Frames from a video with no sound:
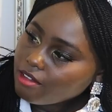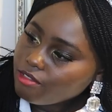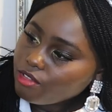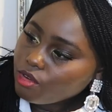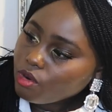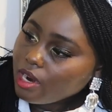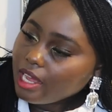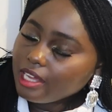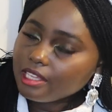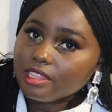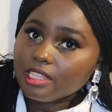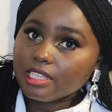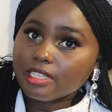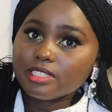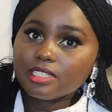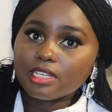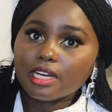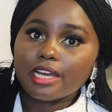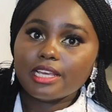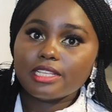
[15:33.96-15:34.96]
I feel like this
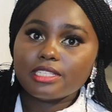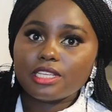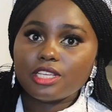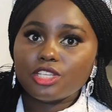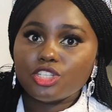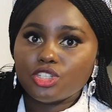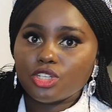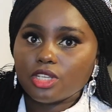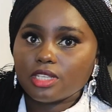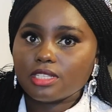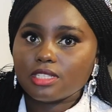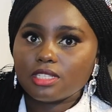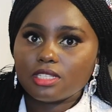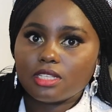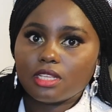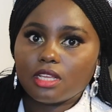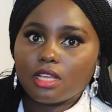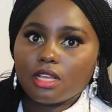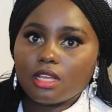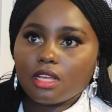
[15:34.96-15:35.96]
size is
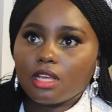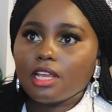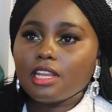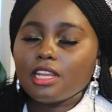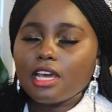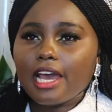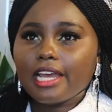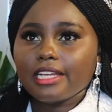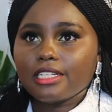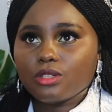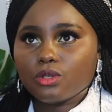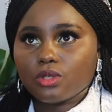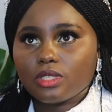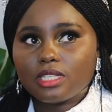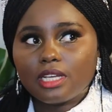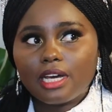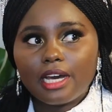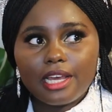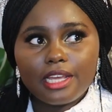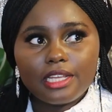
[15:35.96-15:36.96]
just an ideal
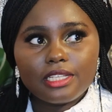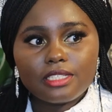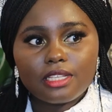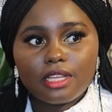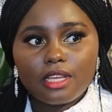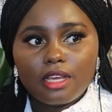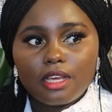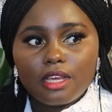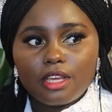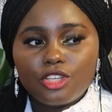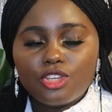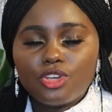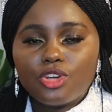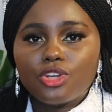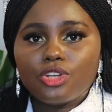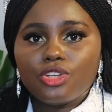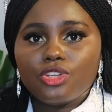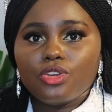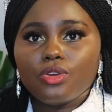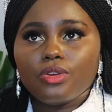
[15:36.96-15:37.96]
size. You
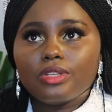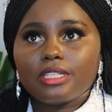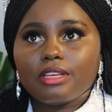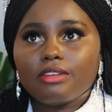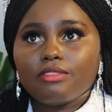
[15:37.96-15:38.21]
can use